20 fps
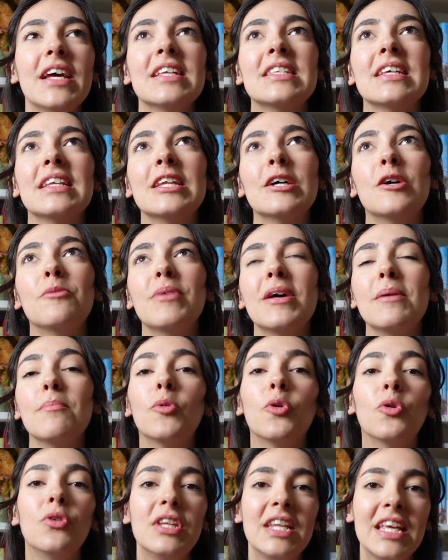is a little bit
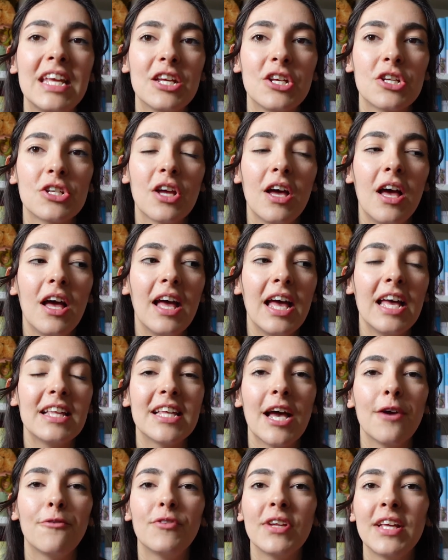more niche. It
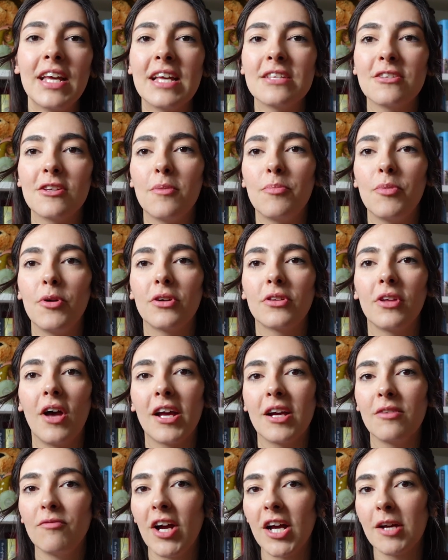definitely isn't a book that I
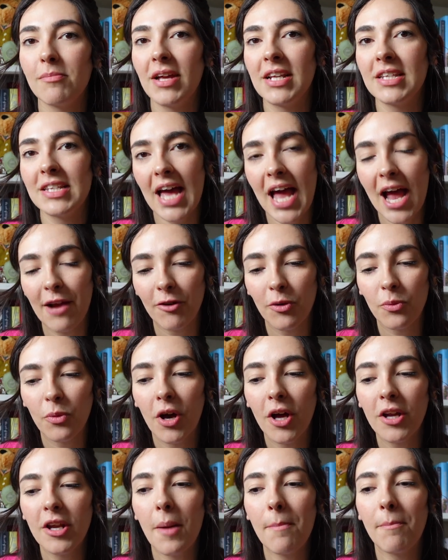can recommend to
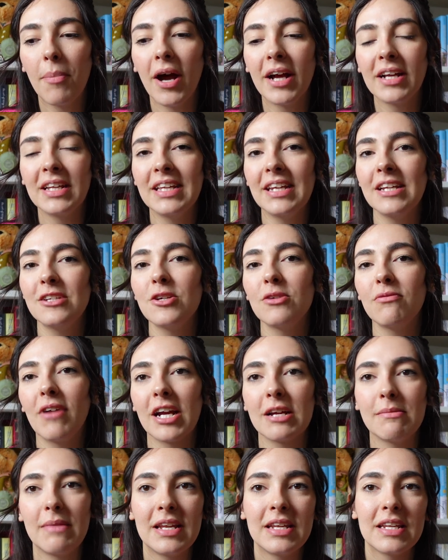everyone, but I needed to
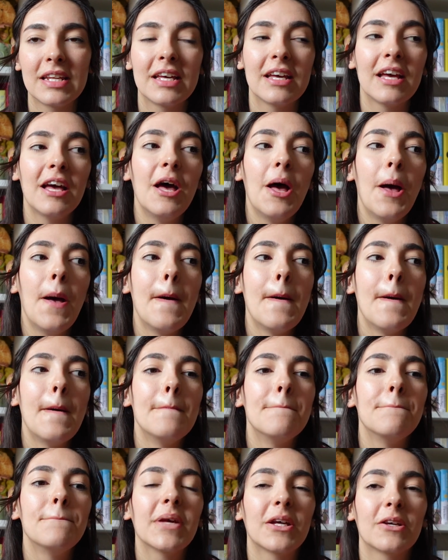recommend it
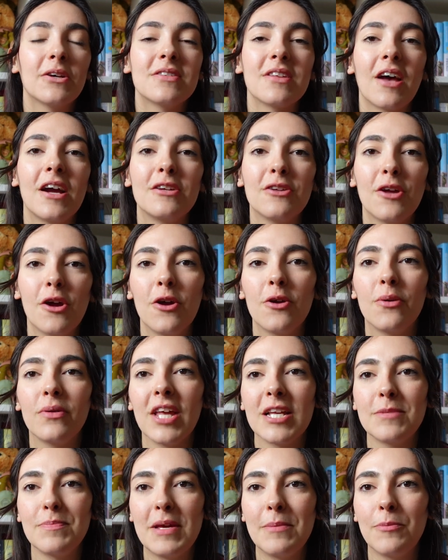because I know
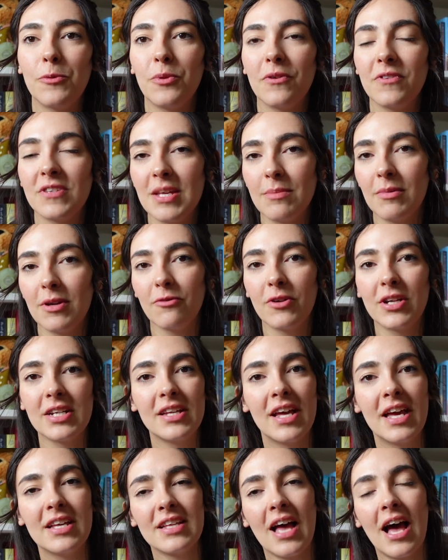there's people with similar reading
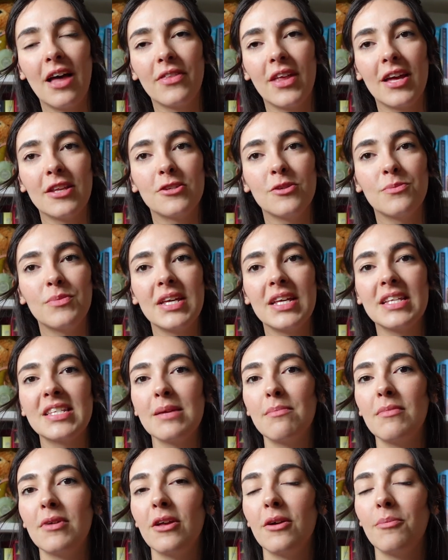tastes out there to me,
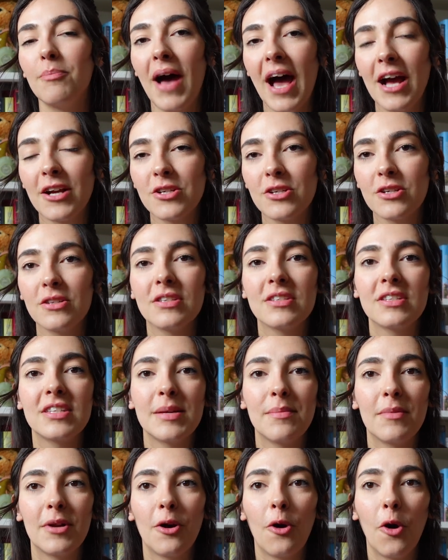similar passions,
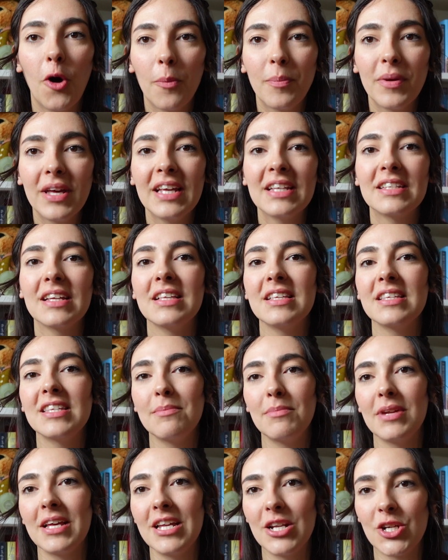similar hobbies, and
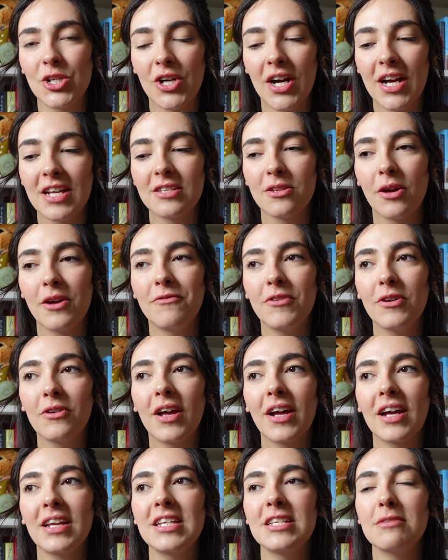similar interests. So I feel
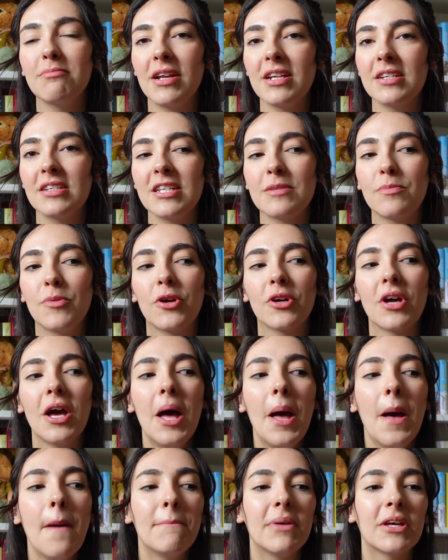like I need to mention this book,
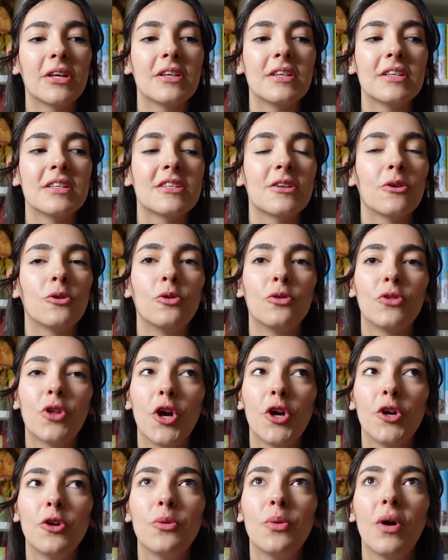because
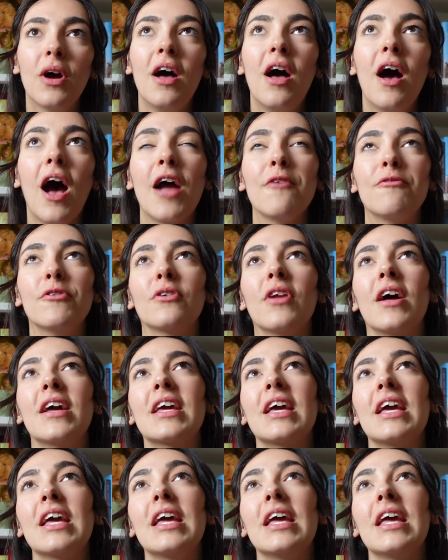although I feel
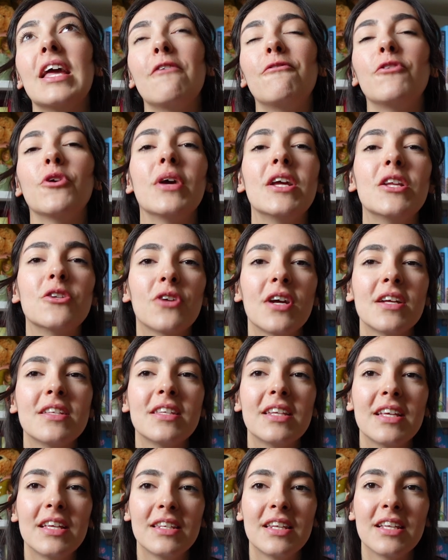like if you're
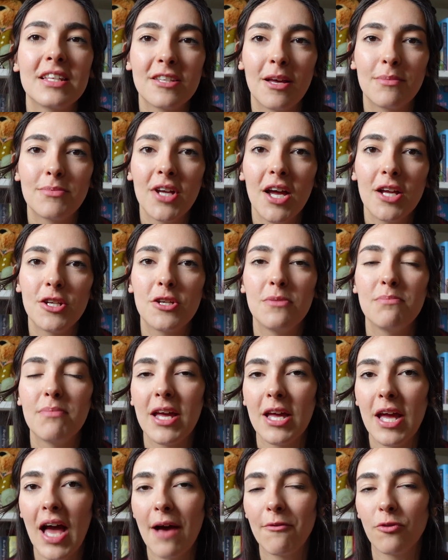interested in this subject, you
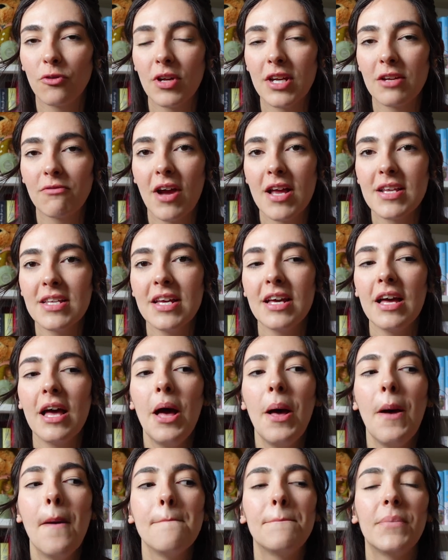may have already read it,
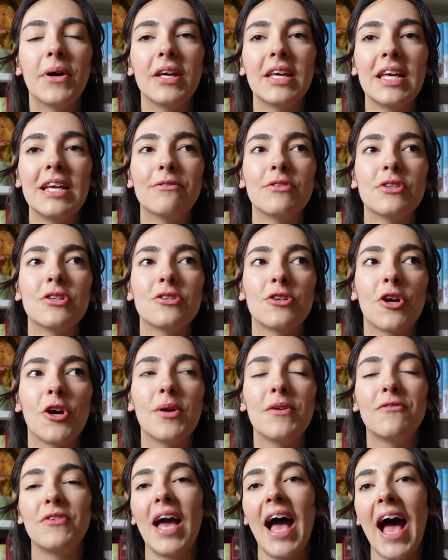but even so,
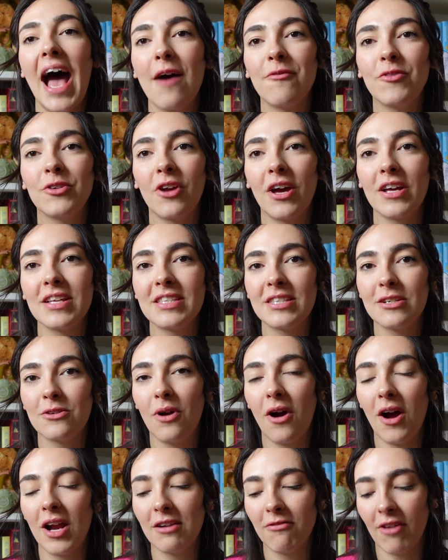if you haven't, I still
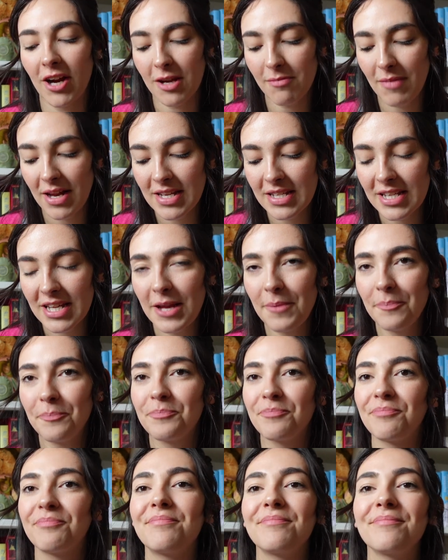highly recommend it.
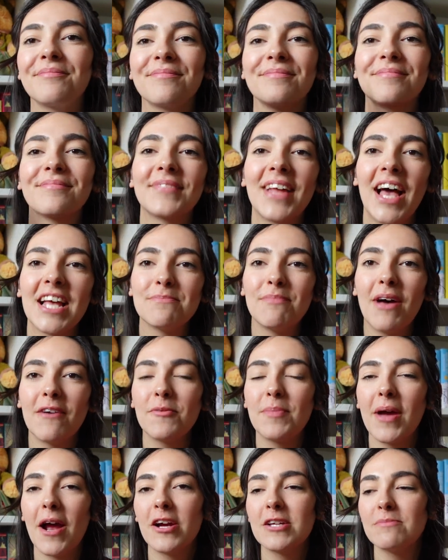That's
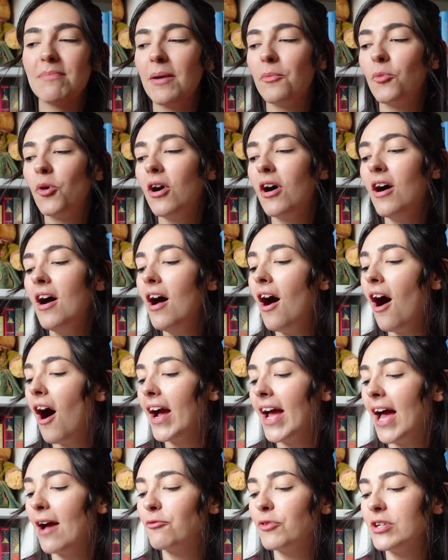Matthew Perry's memoir.
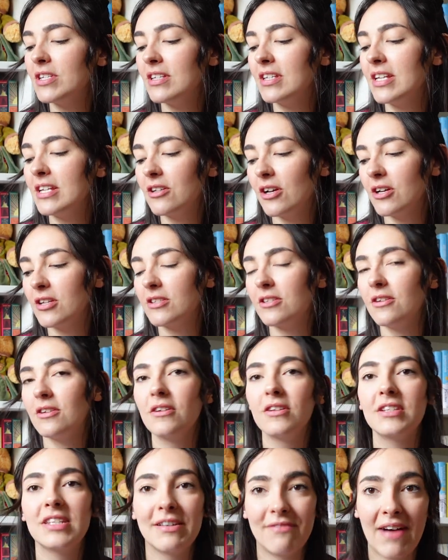I have recently just
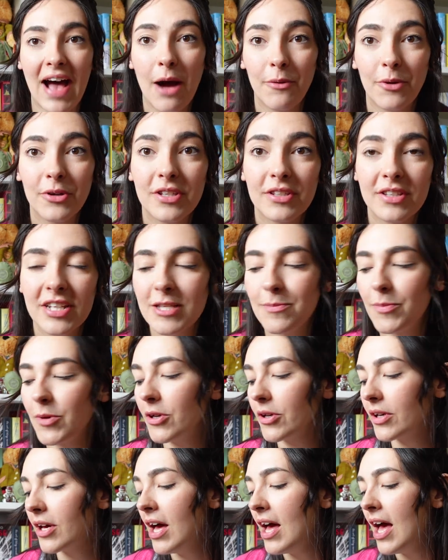devoured this
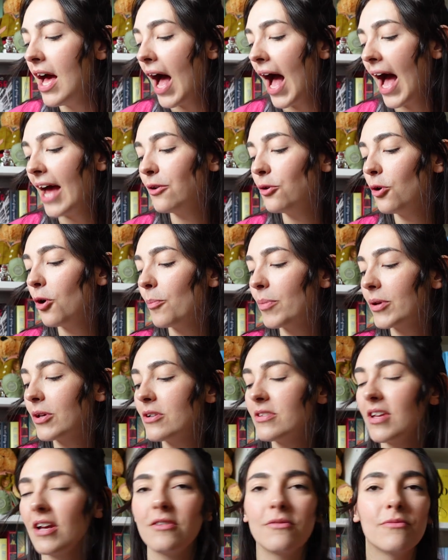book, and not
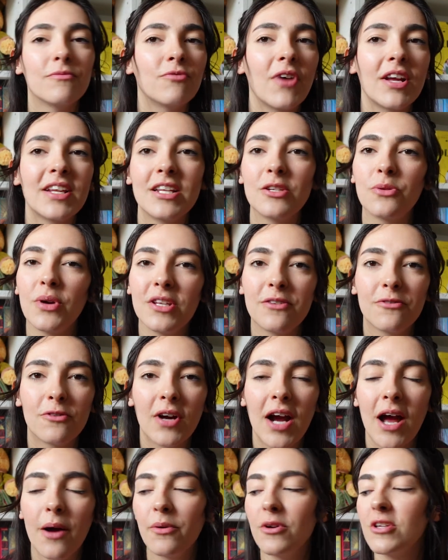because I read it in
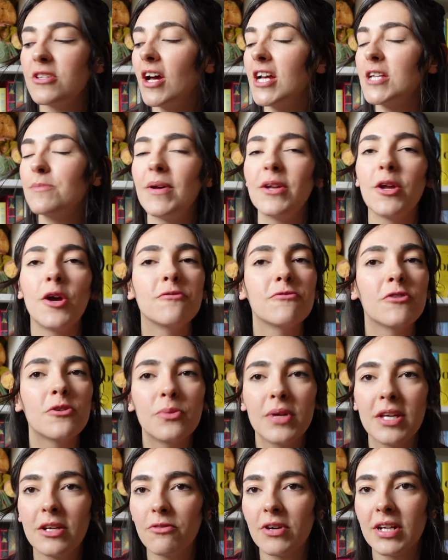24 hours. I spent over a
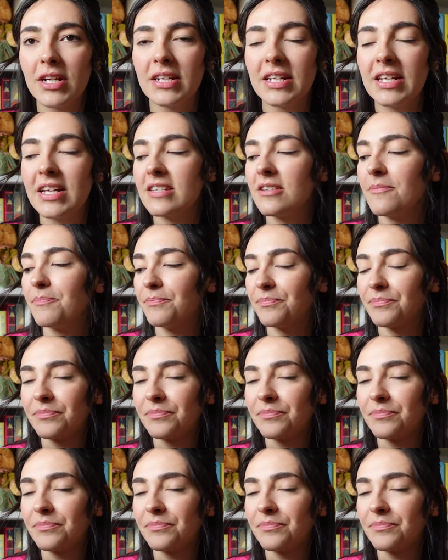week reading this,